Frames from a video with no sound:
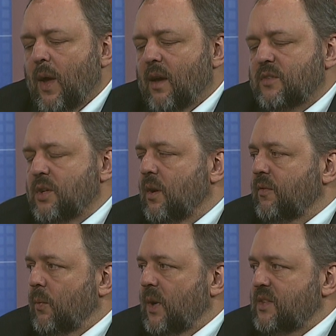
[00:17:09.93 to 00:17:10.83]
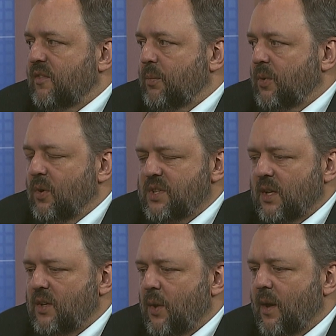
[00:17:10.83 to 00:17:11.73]
have two different ways of
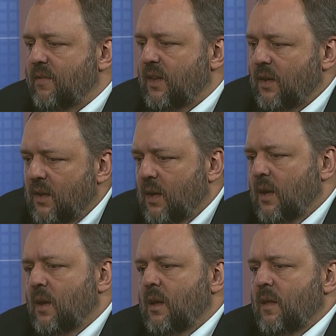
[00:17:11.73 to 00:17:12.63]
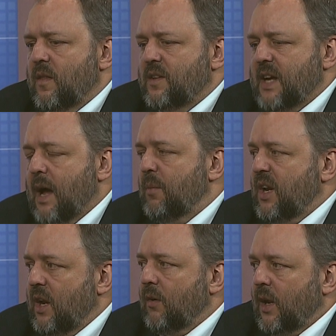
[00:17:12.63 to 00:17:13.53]
approaching it. You have the the
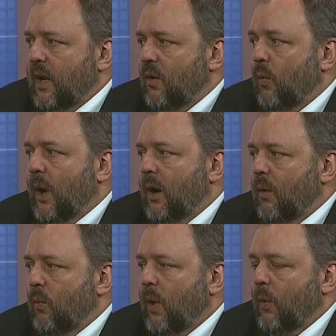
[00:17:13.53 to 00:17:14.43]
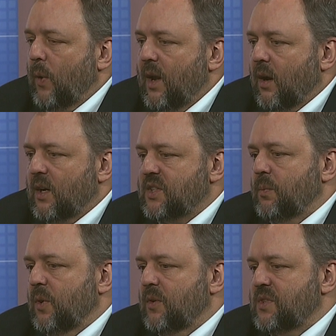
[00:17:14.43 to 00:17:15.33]
domineering, where, right. where we are
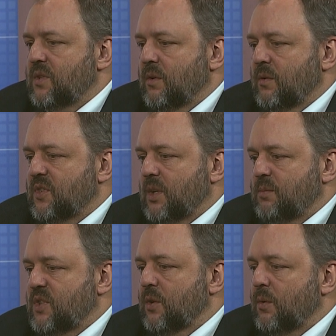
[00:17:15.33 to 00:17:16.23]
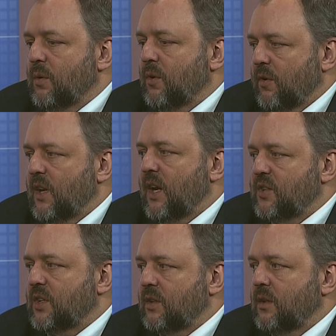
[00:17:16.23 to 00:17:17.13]
supposed to subdue
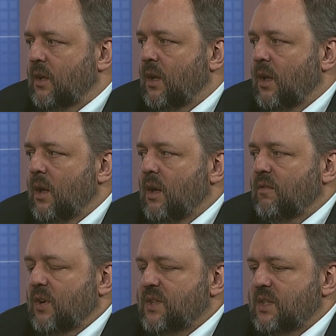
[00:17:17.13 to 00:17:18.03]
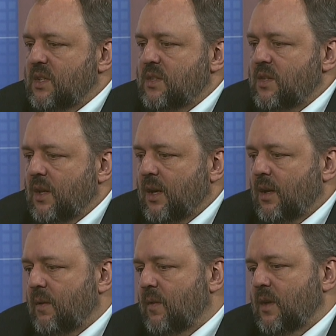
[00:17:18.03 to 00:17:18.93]
creation, versus
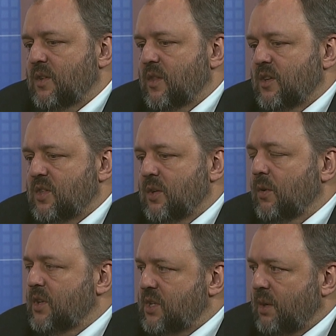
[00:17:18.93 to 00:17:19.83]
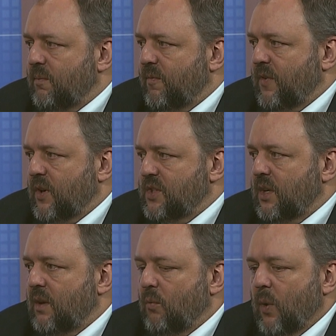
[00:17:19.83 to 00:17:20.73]
the, the, the stewardship
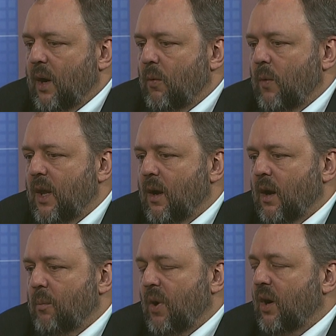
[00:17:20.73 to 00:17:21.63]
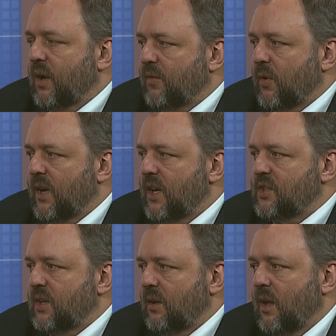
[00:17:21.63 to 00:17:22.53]
version where we are part of
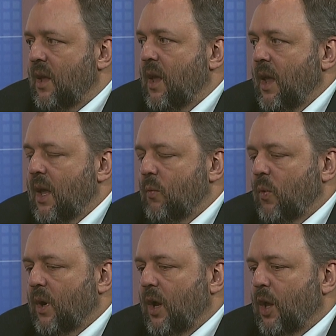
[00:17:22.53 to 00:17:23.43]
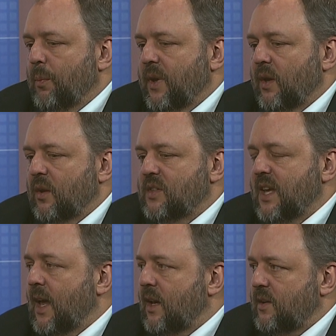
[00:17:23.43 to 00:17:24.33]
creation and we're helping
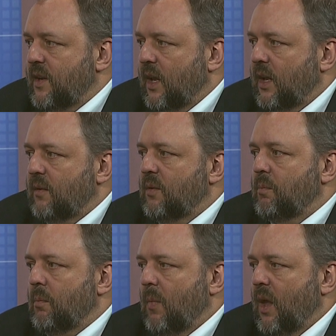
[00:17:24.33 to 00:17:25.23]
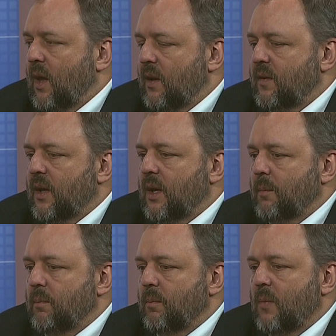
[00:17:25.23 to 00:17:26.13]
tend and, and
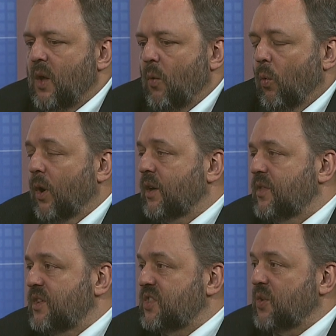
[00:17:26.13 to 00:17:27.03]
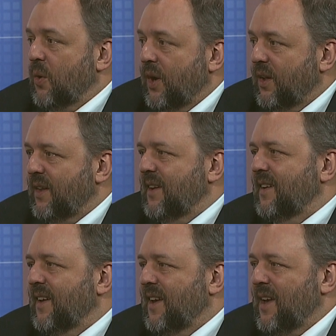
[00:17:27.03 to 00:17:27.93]
um, work the soil
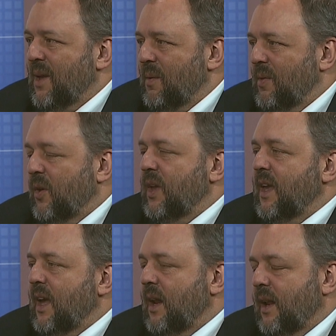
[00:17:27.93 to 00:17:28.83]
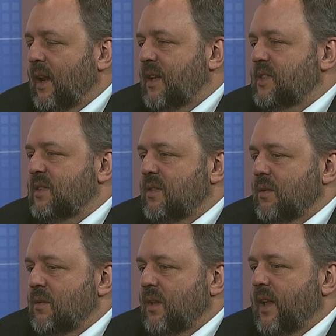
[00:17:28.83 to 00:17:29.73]
and right. looking at it as
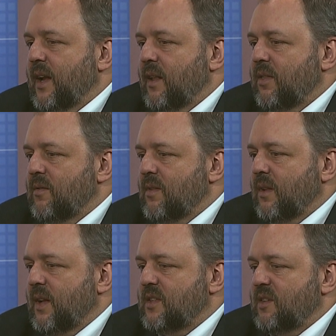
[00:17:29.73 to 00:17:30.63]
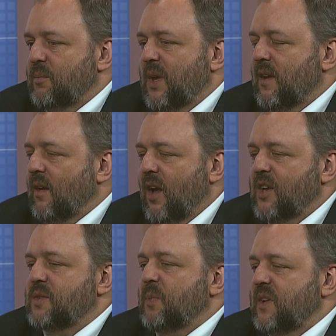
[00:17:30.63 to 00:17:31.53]
through the, through the lens of being
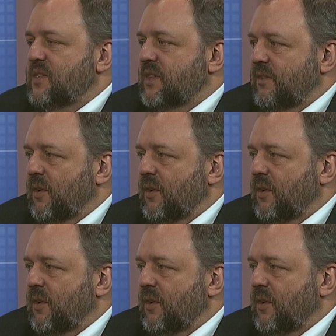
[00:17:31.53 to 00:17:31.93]
husbands of